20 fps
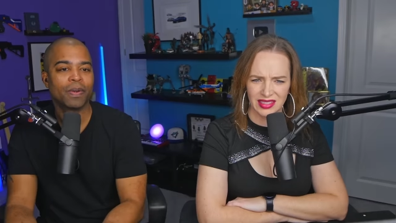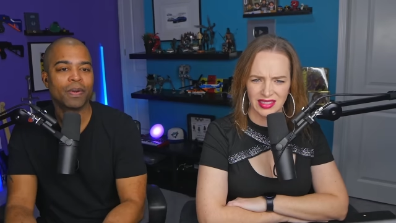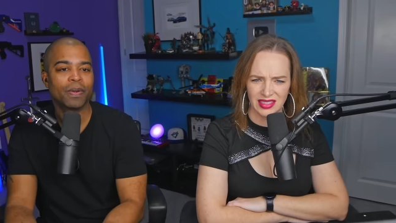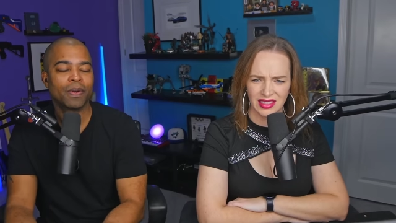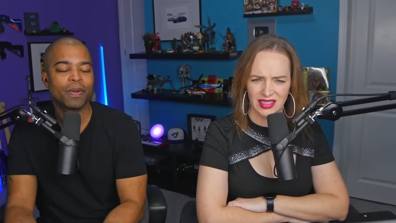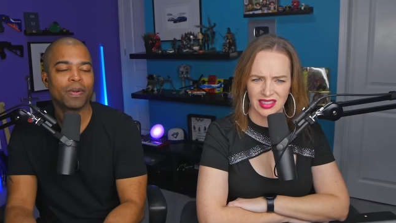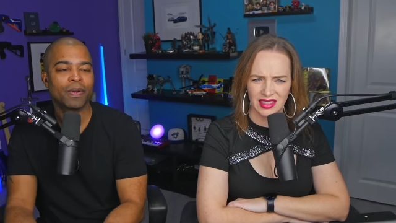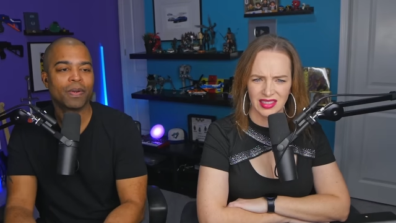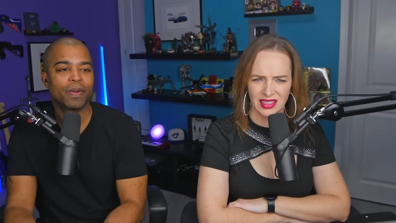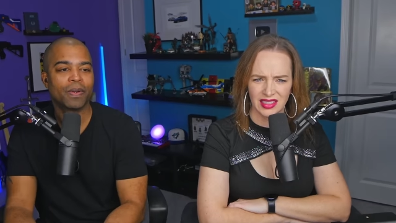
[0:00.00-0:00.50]

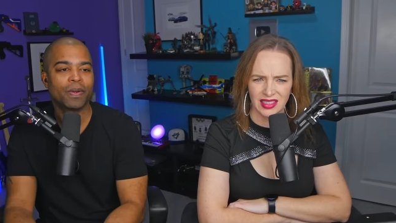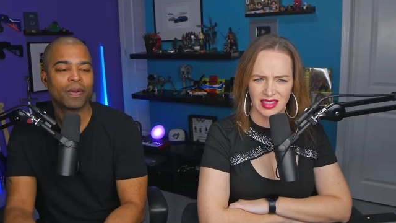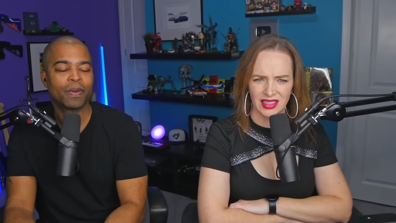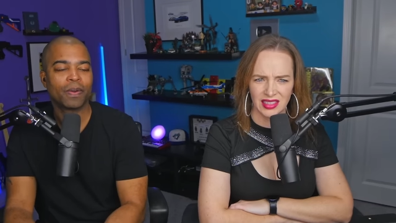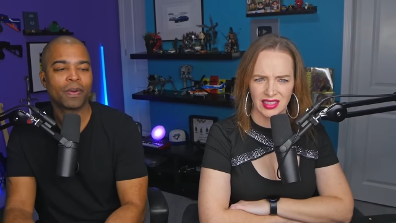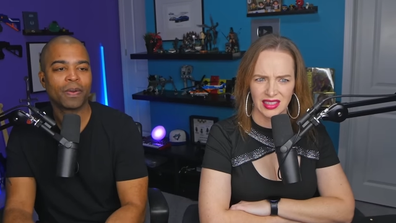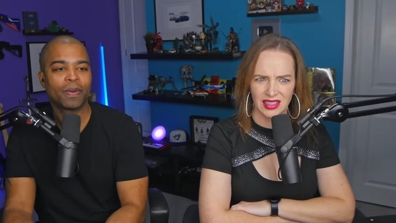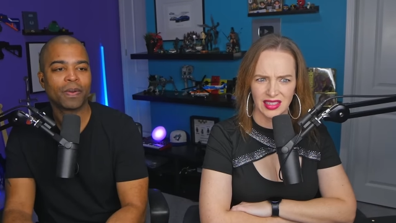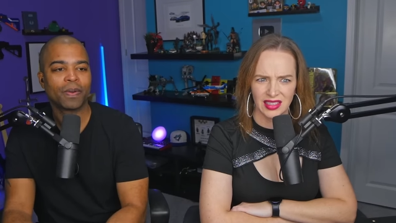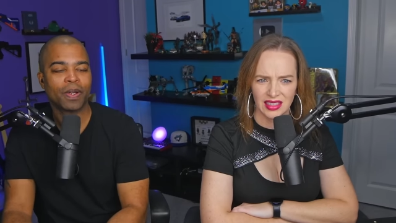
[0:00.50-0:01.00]

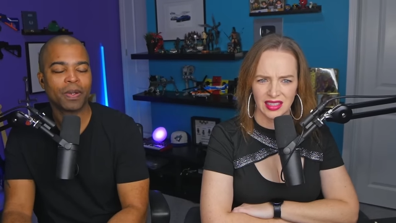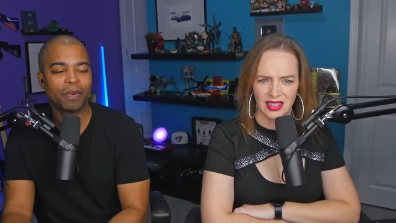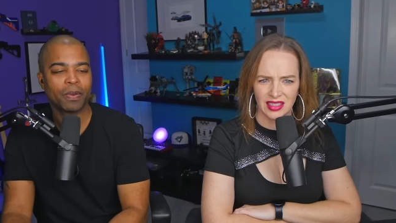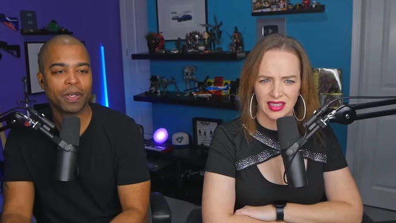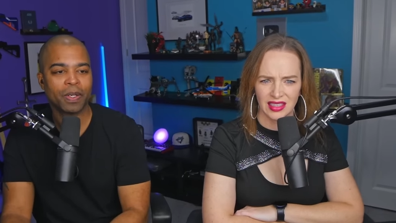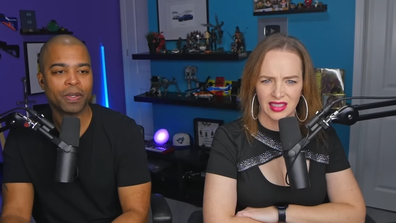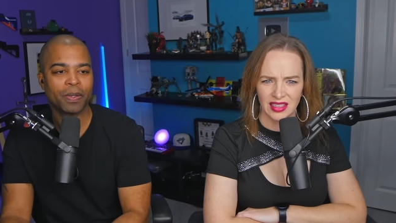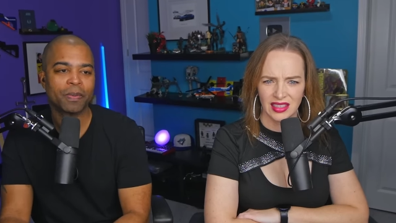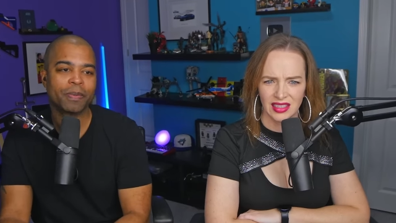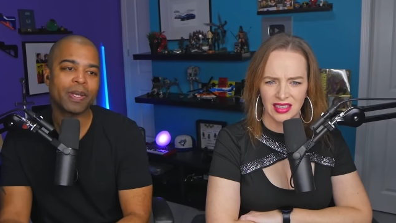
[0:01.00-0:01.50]
Speaker 1: Whoa. Are we
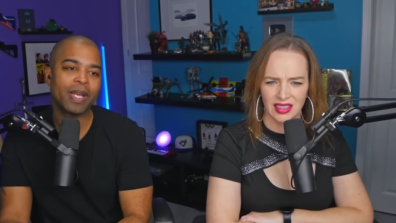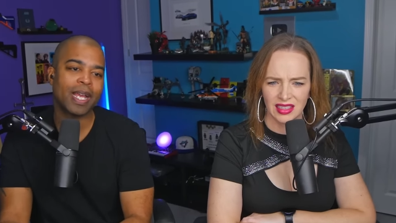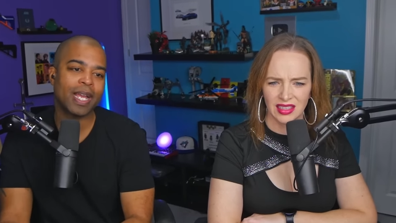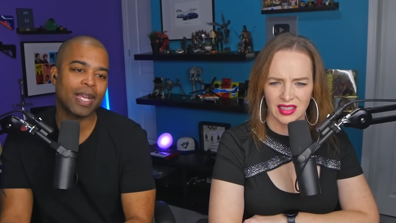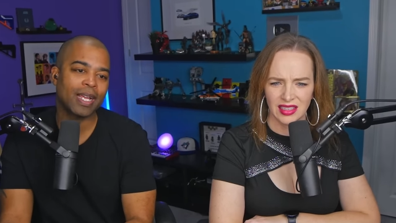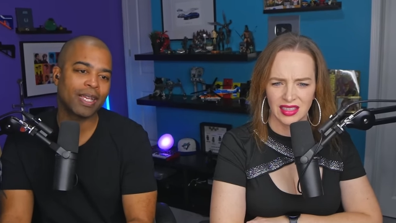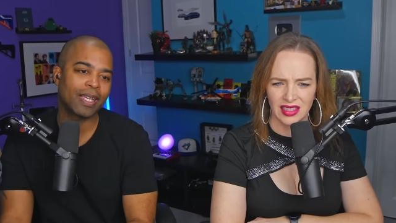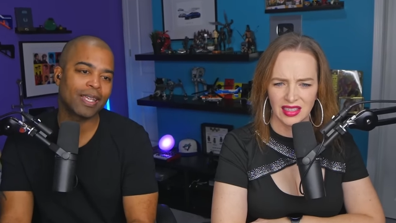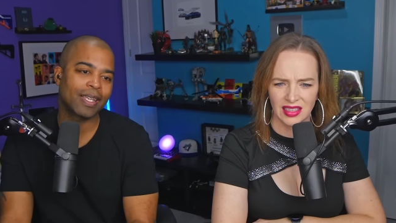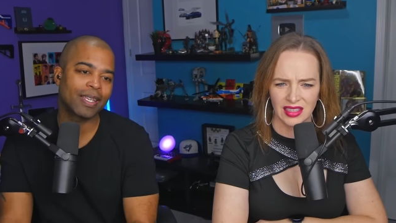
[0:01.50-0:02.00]
going to go
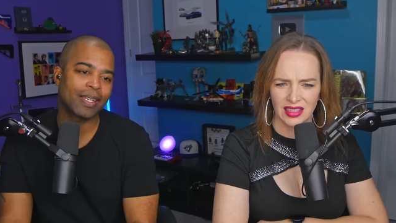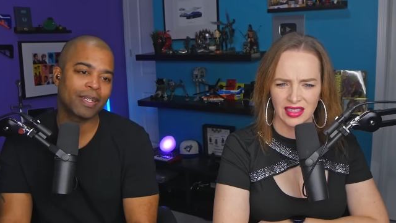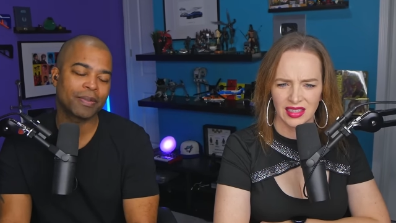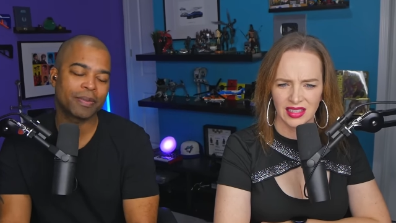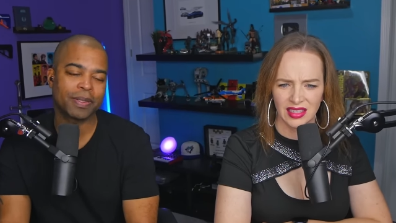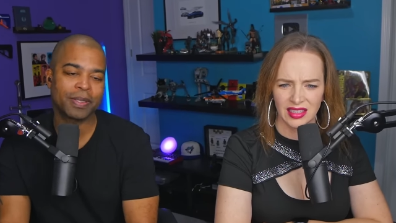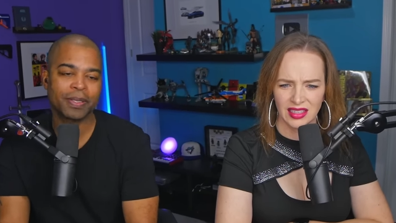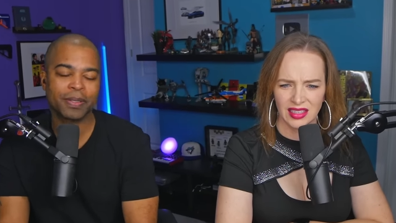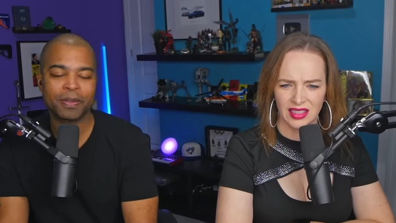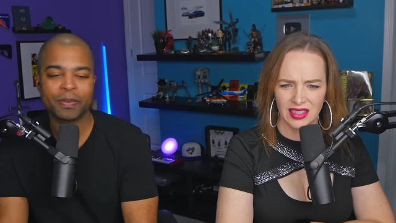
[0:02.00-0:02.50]
back?
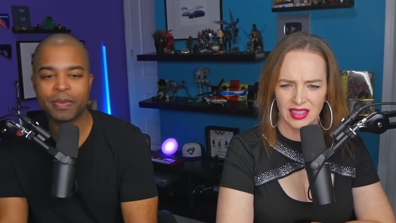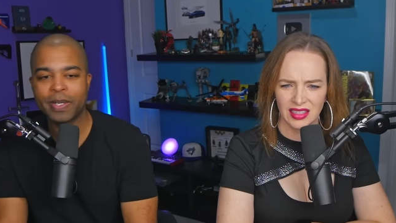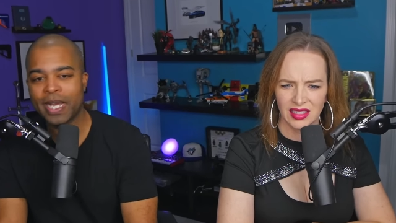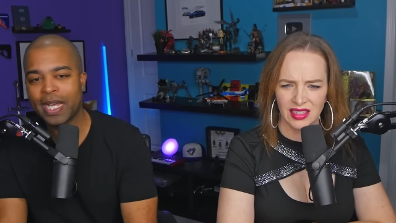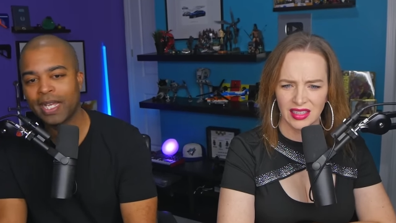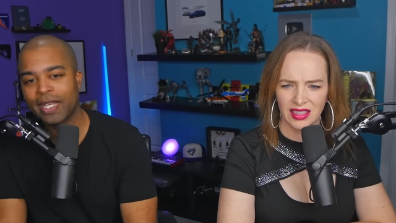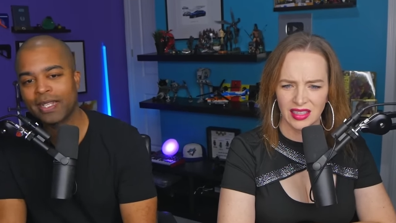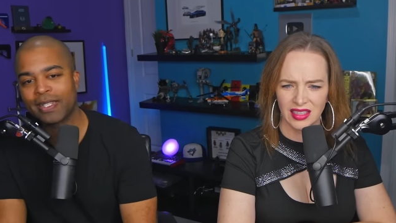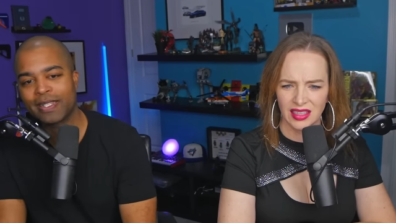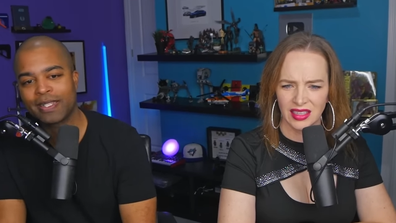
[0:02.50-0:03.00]
We're going to go
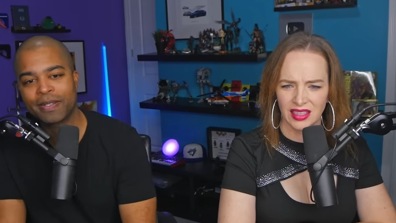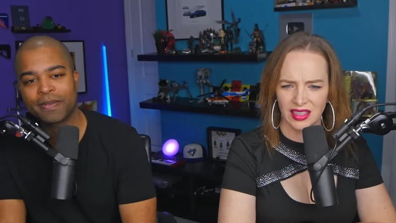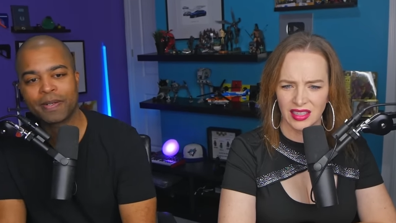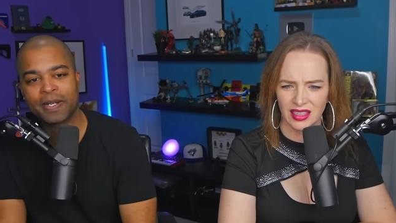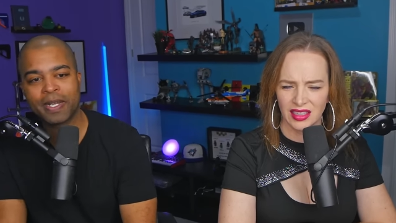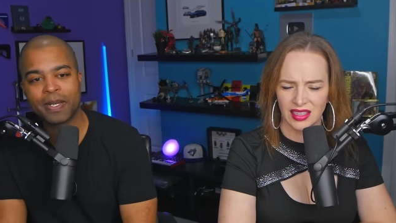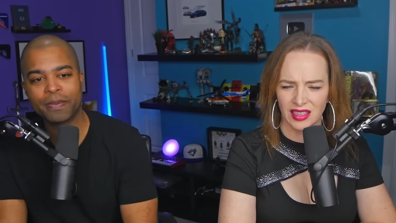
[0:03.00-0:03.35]
back and see what